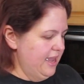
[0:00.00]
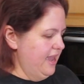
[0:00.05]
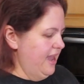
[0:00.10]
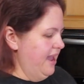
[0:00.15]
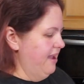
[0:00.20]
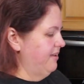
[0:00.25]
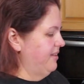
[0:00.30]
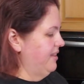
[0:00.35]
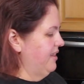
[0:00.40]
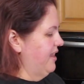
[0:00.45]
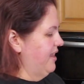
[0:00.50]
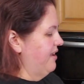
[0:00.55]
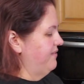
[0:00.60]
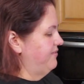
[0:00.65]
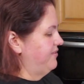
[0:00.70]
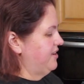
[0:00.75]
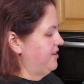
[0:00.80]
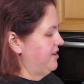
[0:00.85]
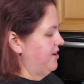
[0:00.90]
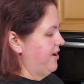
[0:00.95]
I'd
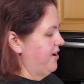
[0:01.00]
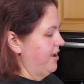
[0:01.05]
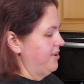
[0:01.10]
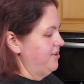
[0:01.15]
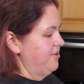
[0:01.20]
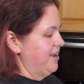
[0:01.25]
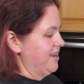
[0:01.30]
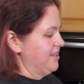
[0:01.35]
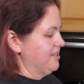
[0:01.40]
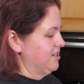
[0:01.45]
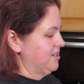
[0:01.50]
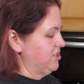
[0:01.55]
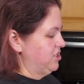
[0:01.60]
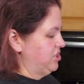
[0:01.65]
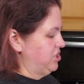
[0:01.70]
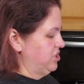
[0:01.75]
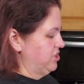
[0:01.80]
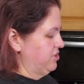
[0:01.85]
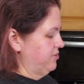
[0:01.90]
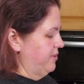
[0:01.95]
love to know how you guys are
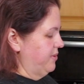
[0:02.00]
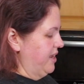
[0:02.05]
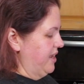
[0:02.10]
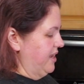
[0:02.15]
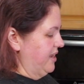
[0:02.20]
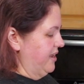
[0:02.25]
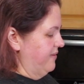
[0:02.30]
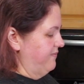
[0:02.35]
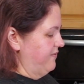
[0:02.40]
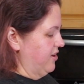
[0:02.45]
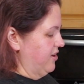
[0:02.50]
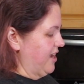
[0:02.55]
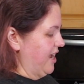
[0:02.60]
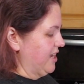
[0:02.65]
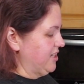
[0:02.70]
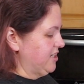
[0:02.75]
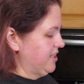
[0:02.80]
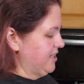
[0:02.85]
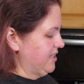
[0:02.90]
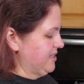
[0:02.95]
doing. If you're
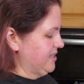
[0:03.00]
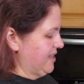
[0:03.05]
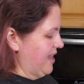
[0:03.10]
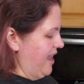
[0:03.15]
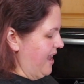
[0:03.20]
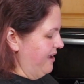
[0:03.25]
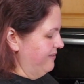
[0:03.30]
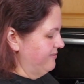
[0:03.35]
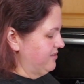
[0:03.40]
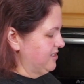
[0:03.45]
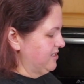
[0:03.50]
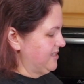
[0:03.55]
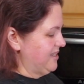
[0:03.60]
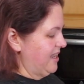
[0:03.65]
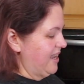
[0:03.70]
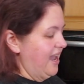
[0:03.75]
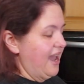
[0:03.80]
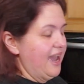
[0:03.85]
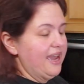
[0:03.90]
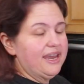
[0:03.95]
catching this live, just
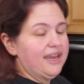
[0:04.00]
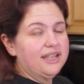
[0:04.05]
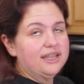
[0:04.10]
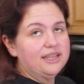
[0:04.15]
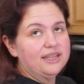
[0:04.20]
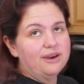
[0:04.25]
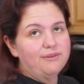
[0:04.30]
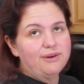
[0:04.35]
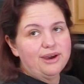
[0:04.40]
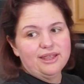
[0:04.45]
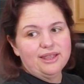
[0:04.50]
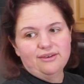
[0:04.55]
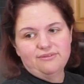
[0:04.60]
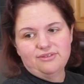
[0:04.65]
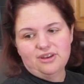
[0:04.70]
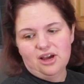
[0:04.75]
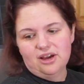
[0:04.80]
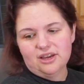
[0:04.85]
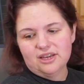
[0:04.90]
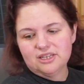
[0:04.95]
say hi, hello. I love
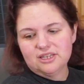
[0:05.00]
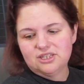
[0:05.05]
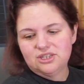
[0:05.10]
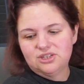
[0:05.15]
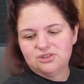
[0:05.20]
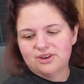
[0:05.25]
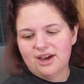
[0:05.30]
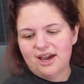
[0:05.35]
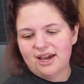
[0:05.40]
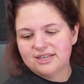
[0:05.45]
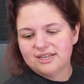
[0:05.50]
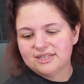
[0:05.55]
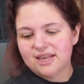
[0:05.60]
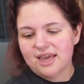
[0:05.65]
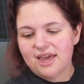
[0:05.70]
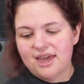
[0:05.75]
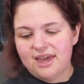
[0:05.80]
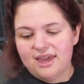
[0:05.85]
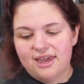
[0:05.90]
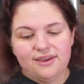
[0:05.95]
talking to you guys.
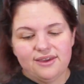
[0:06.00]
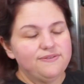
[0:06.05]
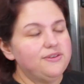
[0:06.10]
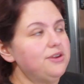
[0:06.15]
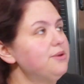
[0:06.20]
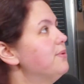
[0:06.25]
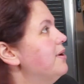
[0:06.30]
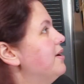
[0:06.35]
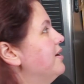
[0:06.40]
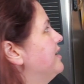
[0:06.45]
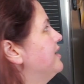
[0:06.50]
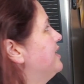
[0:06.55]
If you are